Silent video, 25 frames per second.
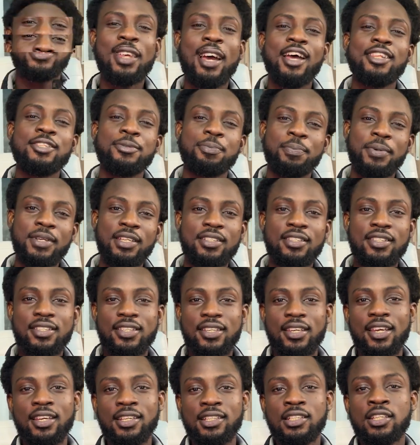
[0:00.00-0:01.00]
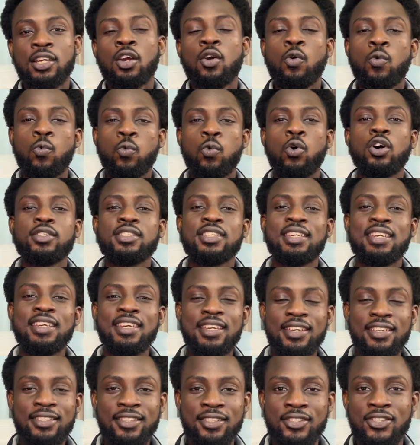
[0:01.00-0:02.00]
that being said, what
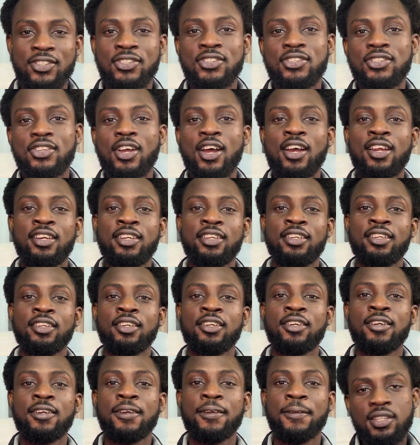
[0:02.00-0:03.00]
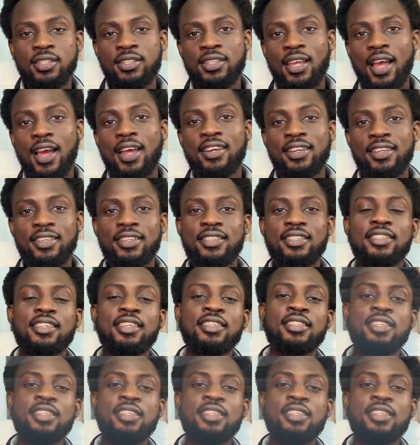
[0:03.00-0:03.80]
is Starlink? Starlink is a